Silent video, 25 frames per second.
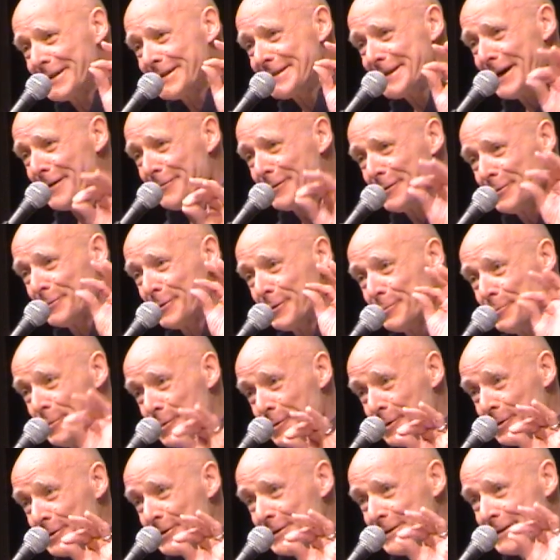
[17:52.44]
the Saville
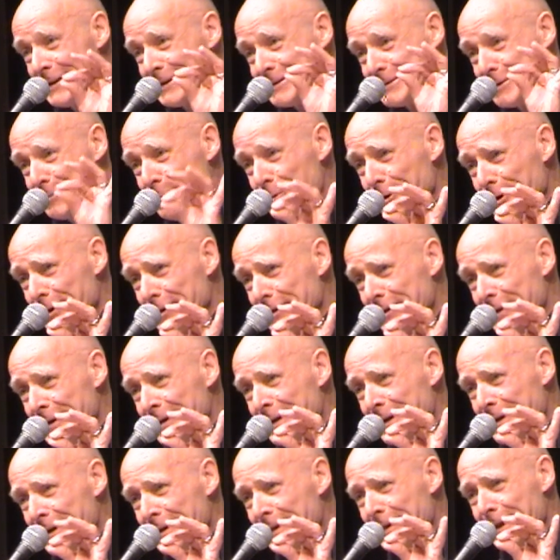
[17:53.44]
report. It's the point
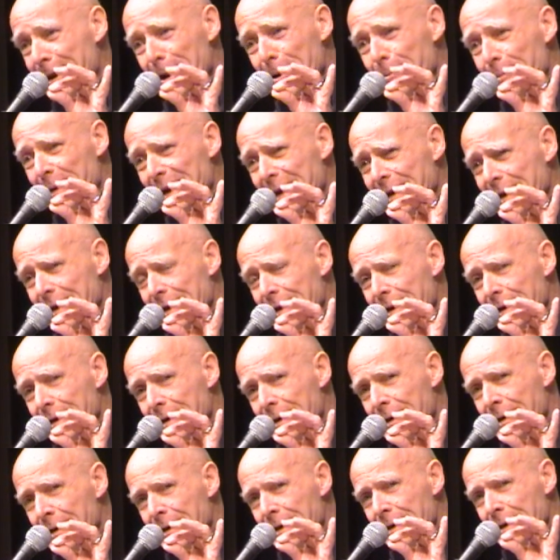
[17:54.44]
that I'm making.
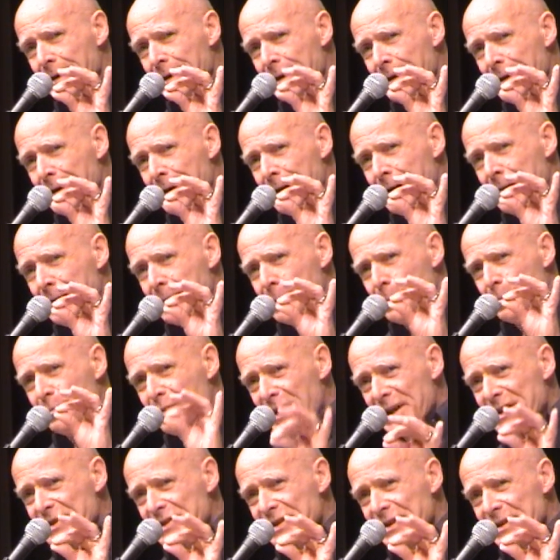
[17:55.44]
The
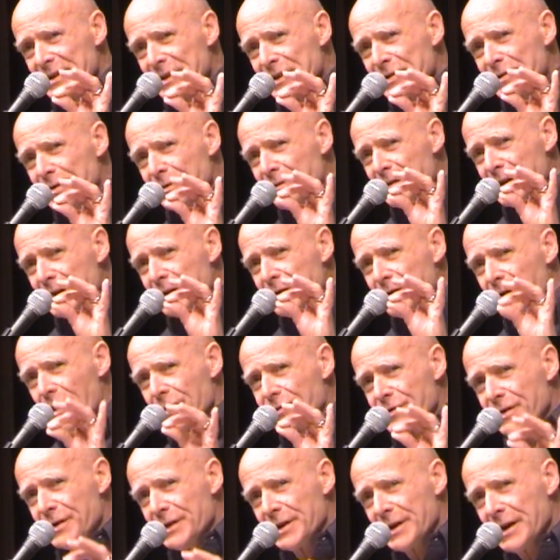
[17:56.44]
brazenness of the
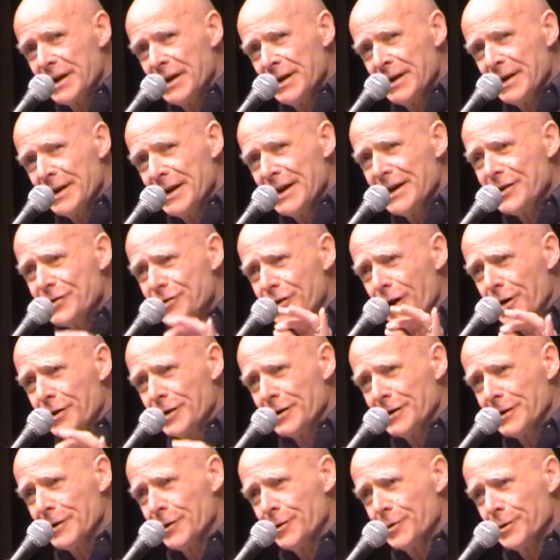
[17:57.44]
atrocity is not
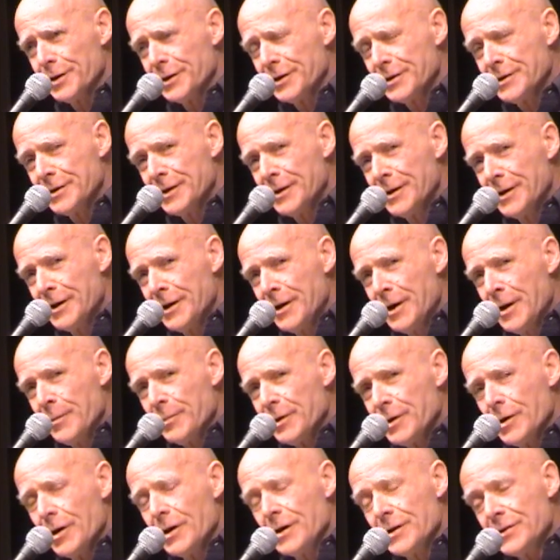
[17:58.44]
included.
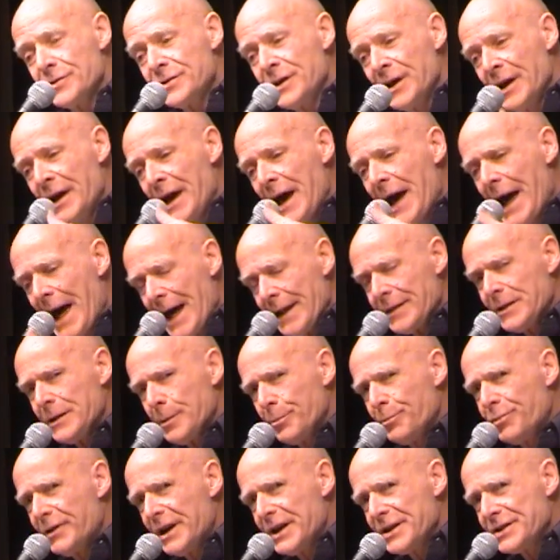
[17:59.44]
Because had the
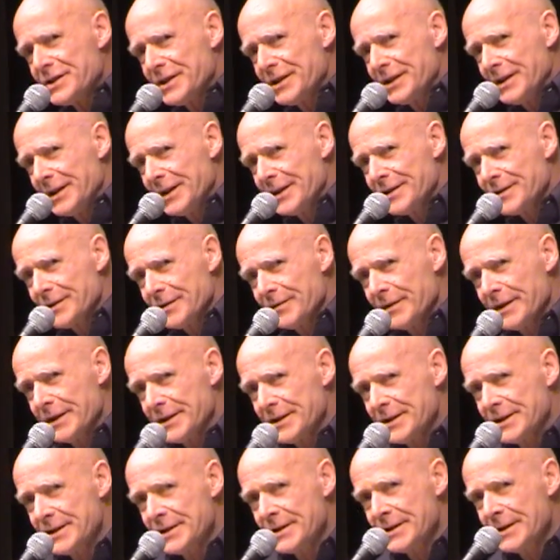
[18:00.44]
brazenness of
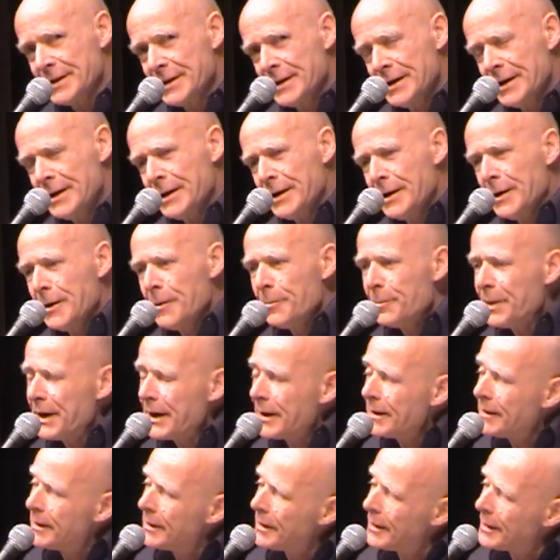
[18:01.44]
this
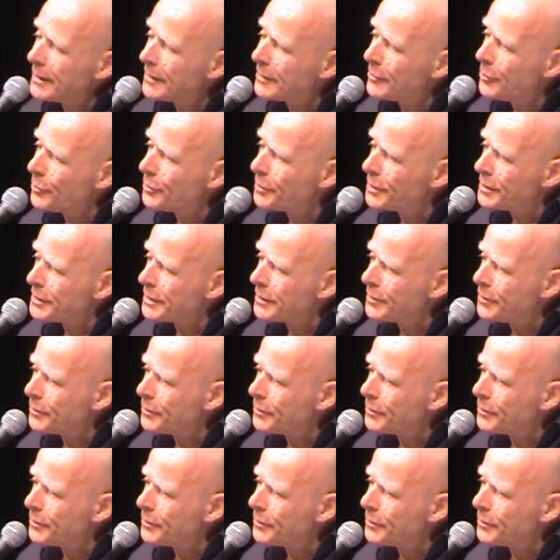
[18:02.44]
been included in